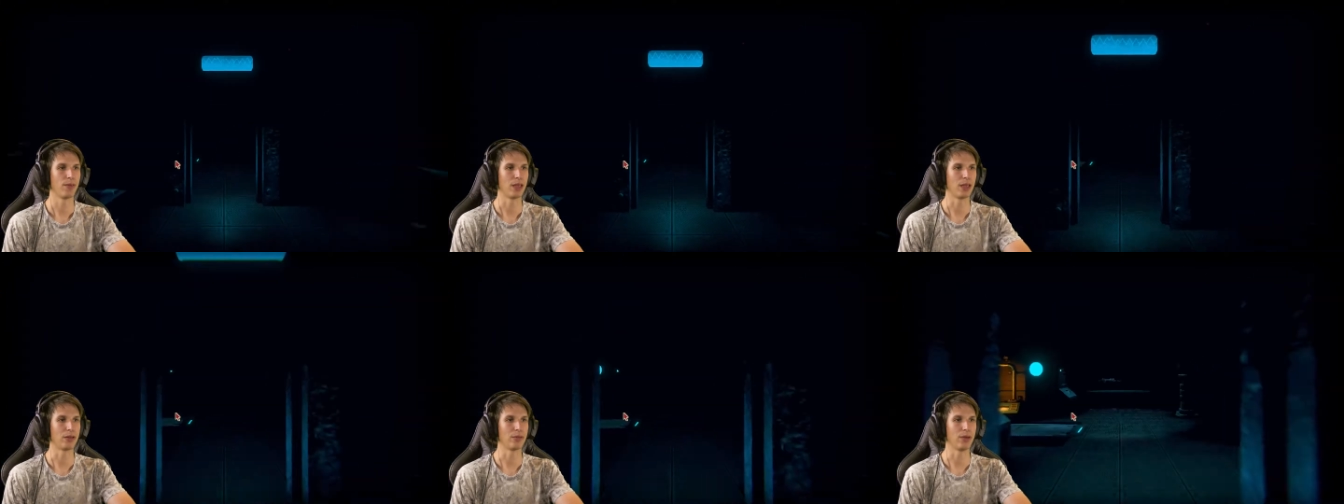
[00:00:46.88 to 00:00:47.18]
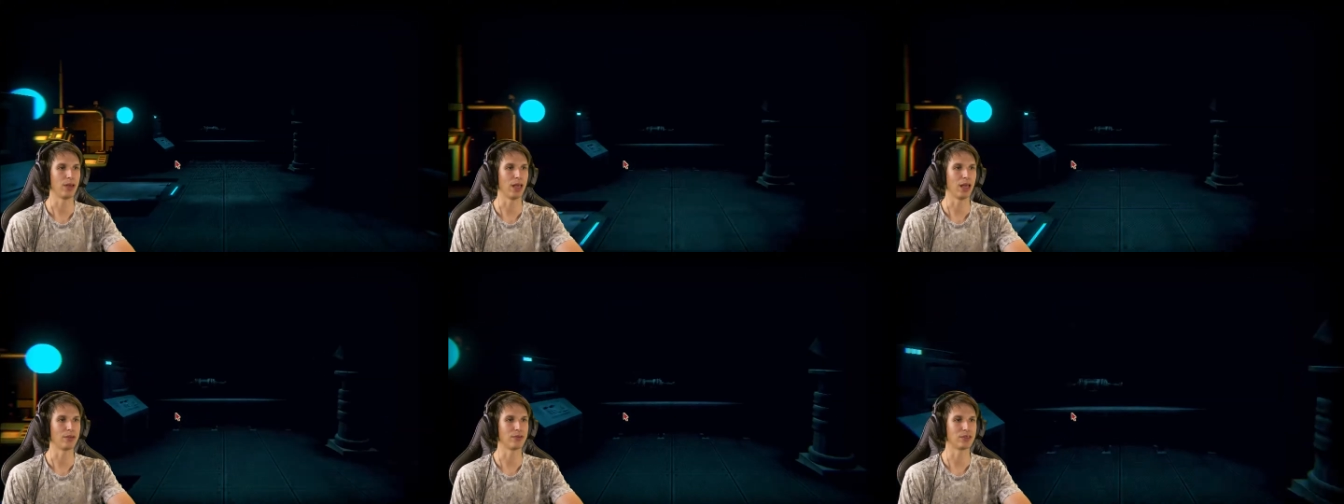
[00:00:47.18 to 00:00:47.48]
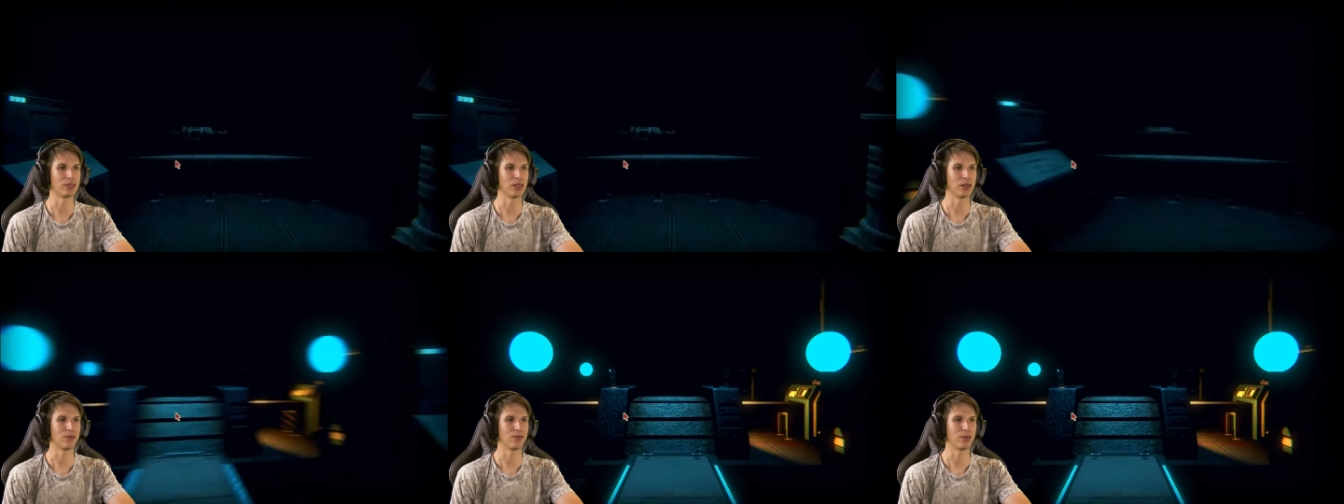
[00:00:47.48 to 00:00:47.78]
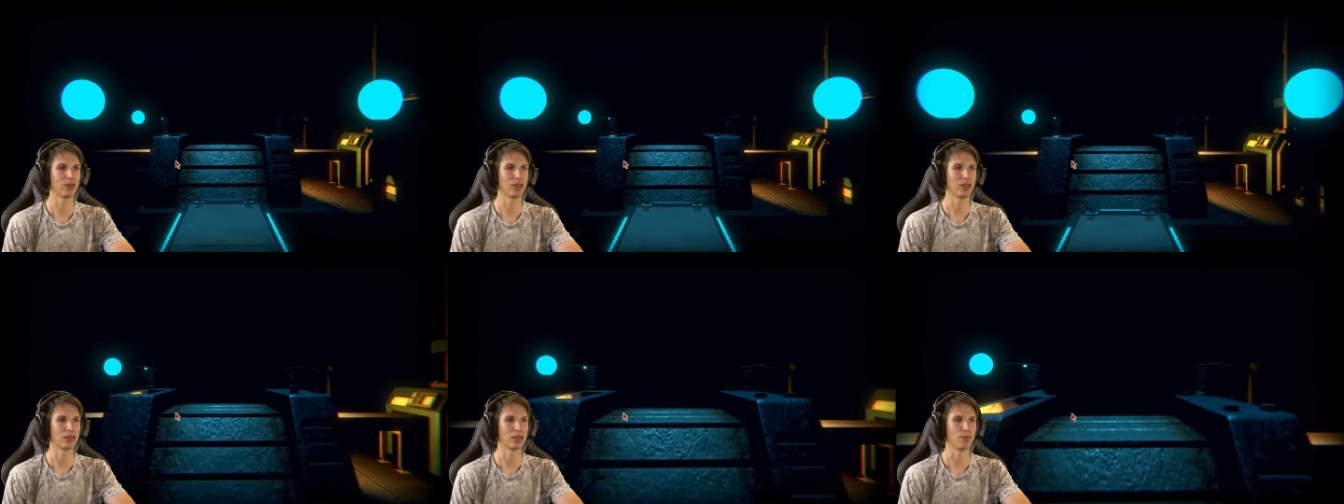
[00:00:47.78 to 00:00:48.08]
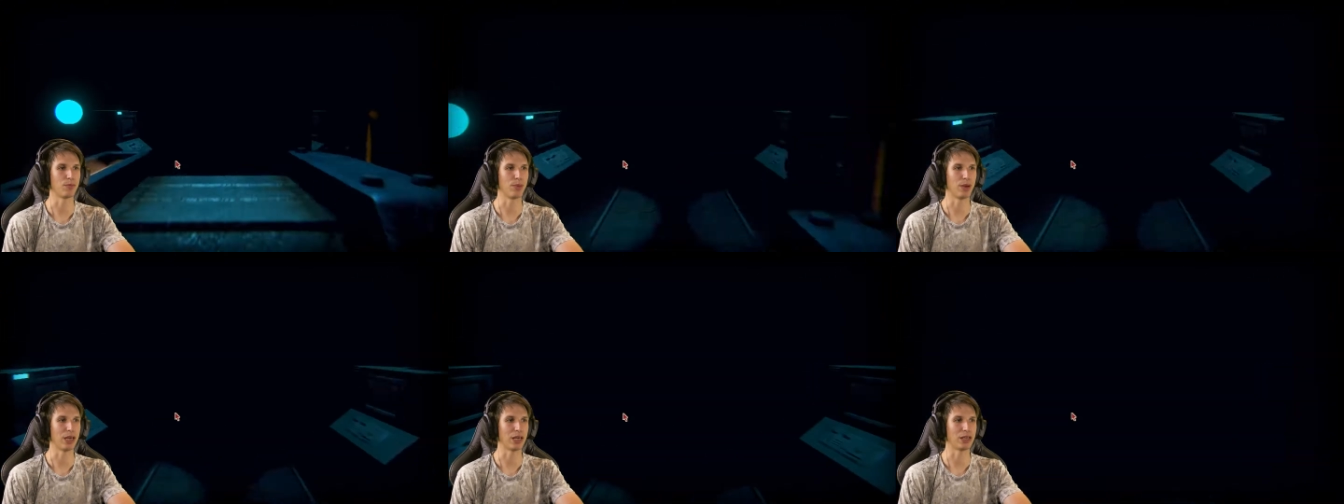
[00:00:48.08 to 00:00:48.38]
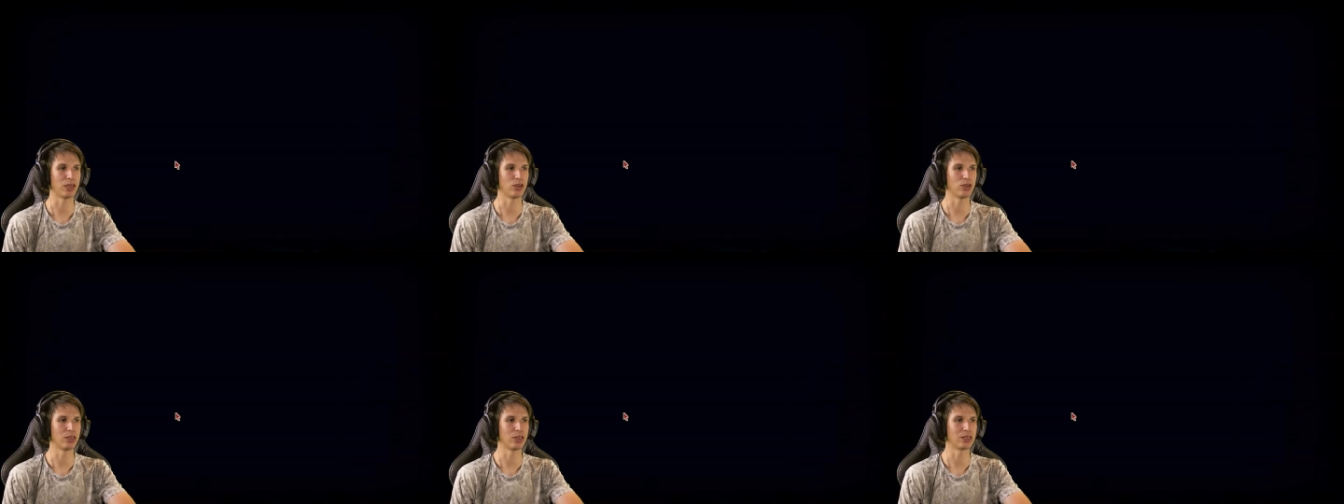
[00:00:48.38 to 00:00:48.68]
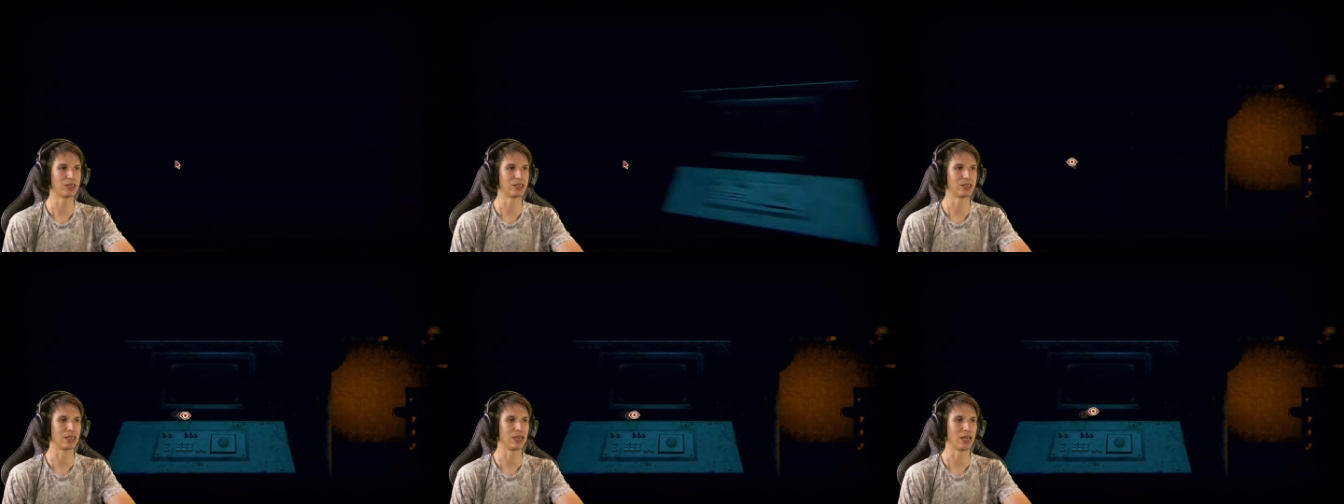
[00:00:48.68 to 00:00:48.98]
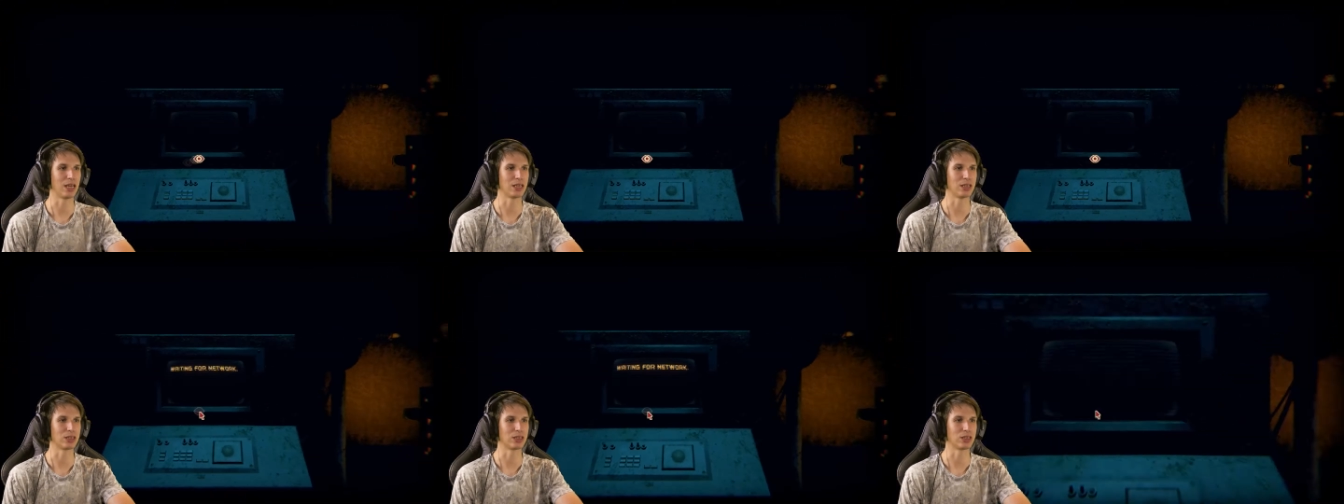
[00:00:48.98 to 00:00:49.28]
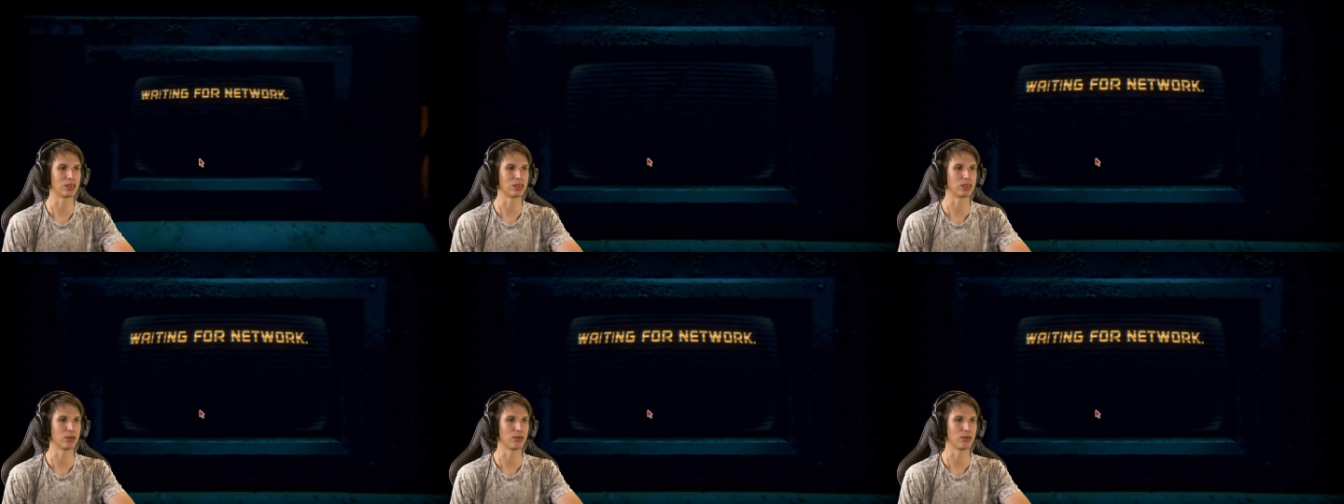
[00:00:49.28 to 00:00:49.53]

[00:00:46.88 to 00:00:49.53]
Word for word: And we have something in the back here that says